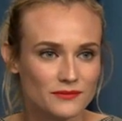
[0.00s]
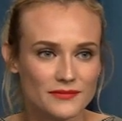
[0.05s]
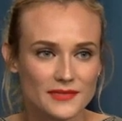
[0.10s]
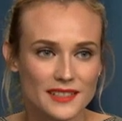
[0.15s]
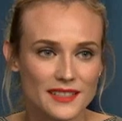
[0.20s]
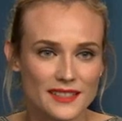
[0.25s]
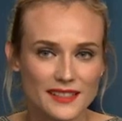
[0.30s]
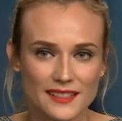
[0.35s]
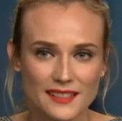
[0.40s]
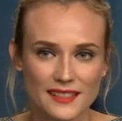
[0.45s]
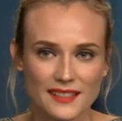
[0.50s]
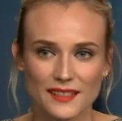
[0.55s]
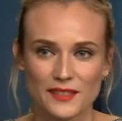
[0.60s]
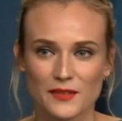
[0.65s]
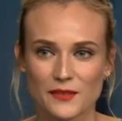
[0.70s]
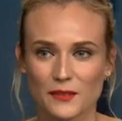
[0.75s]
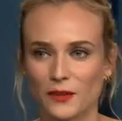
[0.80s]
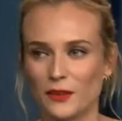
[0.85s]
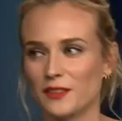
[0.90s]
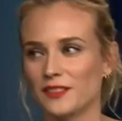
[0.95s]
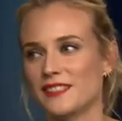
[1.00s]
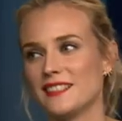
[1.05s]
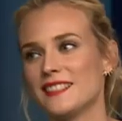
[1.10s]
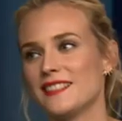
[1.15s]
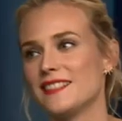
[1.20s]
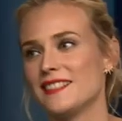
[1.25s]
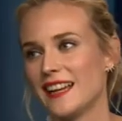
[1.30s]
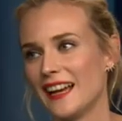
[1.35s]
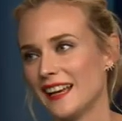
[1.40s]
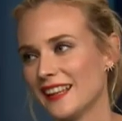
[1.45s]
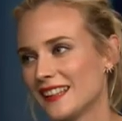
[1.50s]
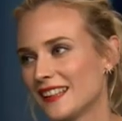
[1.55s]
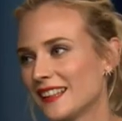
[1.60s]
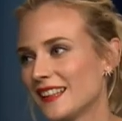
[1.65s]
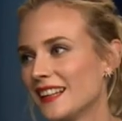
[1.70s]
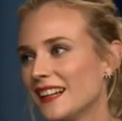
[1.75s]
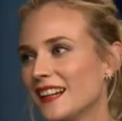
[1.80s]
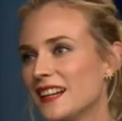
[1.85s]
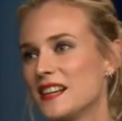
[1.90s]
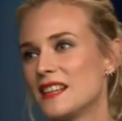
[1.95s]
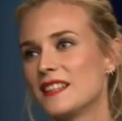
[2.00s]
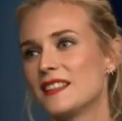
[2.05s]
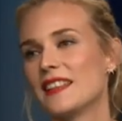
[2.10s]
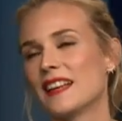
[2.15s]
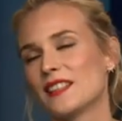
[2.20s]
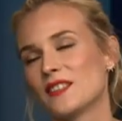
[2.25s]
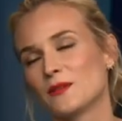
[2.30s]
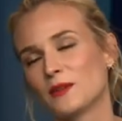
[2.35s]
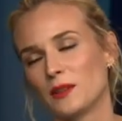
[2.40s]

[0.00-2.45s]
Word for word: diseaseful death. That's